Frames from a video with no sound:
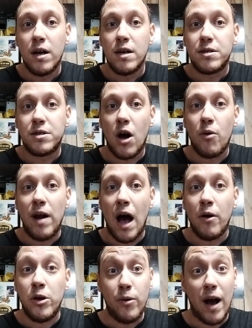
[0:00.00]
So
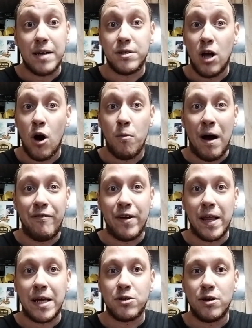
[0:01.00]
now you guys know my
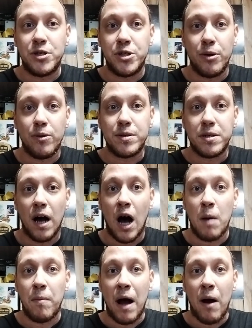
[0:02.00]
feelings on Chukes.
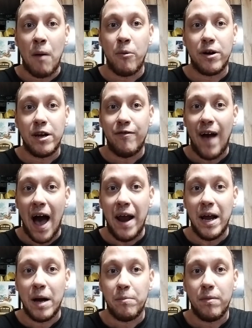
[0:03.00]
I wouldn't have had
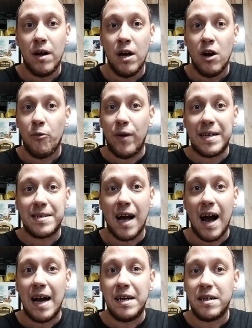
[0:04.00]
him
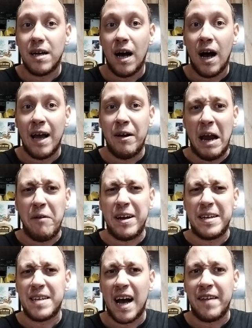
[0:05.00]
re-signed. He
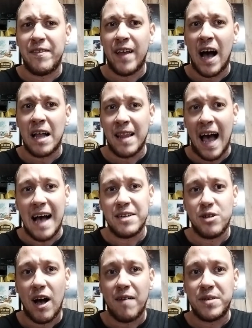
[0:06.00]
re-signed
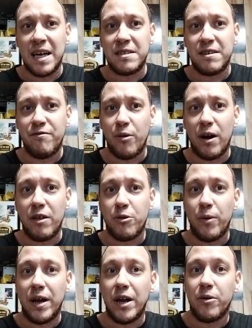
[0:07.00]
last offseason for a
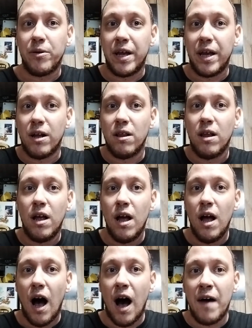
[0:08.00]
3-year deal.
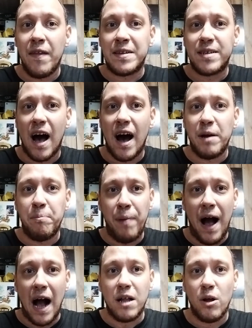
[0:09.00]
That's kind of
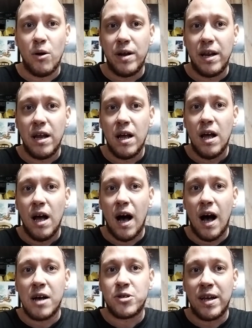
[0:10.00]
backloaded,
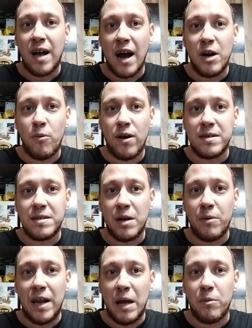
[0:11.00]
so they kind of want to see
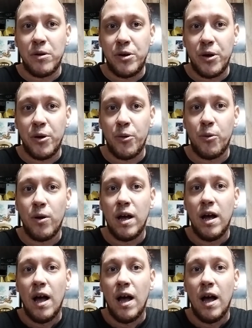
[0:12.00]
what he would do.